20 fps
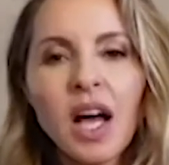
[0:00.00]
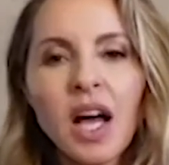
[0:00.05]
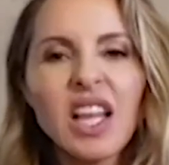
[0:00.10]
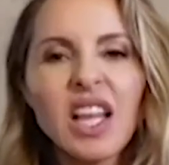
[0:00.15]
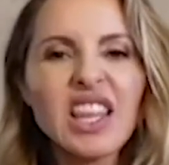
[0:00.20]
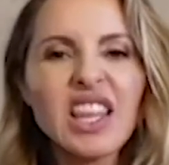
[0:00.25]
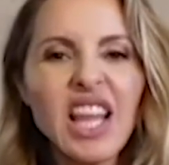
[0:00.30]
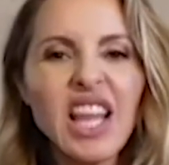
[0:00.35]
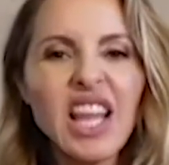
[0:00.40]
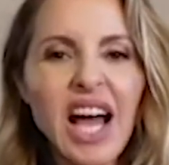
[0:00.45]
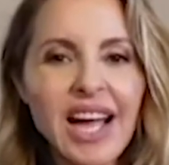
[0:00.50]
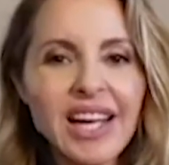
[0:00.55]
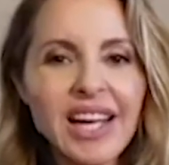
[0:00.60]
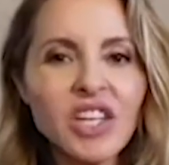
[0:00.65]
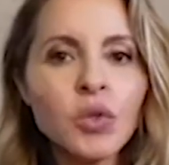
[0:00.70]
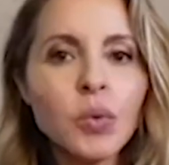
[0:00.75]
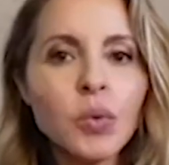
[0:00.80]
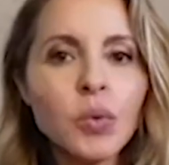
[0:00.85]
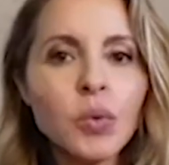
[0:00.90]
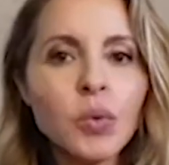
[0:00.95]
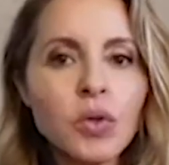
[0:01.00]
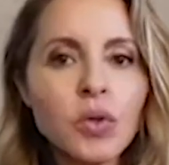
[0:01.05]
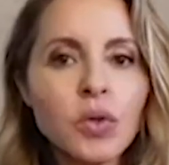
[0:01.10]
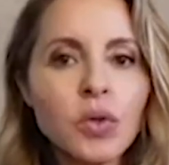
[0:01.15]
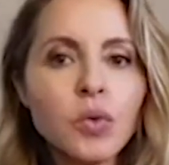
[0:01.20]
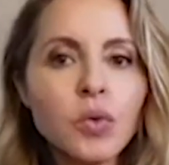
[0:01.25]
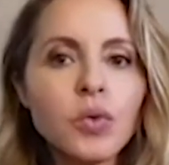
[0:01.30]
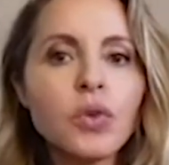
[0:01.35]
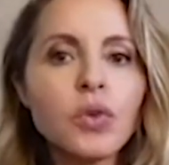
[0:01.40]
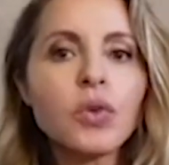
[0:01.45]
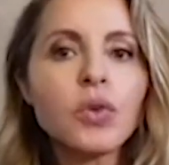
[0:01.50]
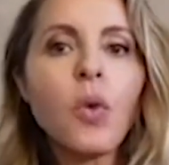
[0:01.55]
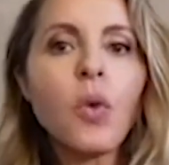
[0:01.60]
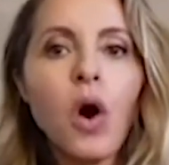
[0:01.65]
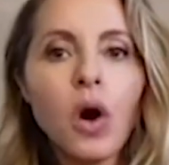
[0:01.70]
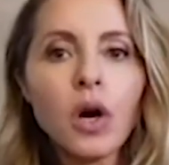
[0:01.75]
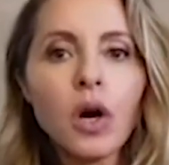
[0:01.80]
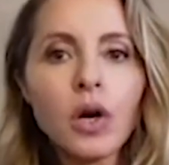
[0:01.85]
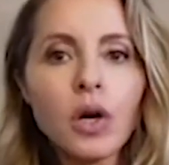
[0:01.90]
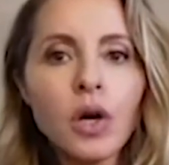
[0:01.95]
aligned with who you
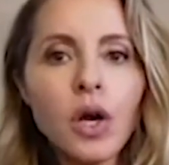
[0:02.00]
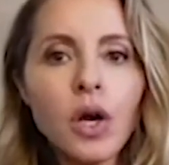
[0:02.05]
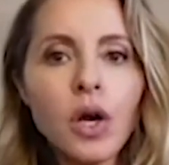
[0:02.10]
are.